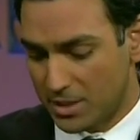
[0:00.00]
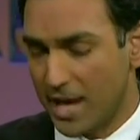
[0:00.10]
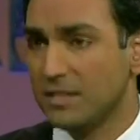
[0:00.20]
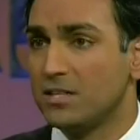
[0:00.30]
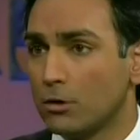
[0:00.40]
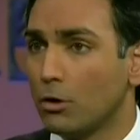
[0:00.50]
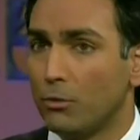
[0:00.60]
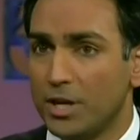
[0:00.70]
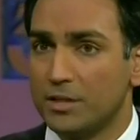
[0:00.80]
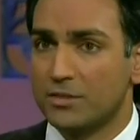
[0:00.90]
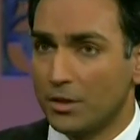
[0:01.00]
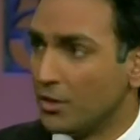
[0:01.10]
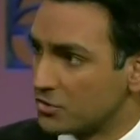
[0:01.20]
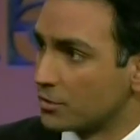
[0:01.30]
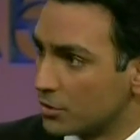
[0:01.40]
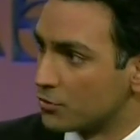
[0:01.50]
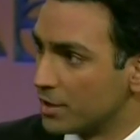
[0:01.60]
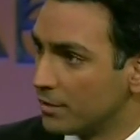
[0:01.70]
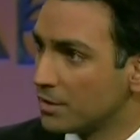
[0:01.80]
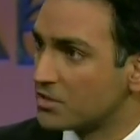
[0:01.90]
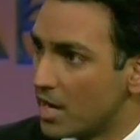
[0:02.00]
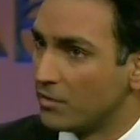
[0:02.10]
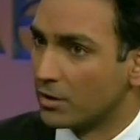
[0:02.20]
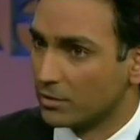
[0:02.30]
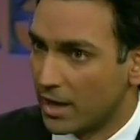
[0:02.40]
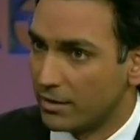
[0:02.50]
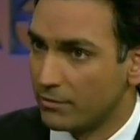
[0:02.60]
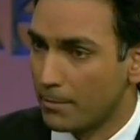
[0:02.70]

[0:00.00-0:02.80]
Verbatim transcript: Day zero is the surgery, saving her life.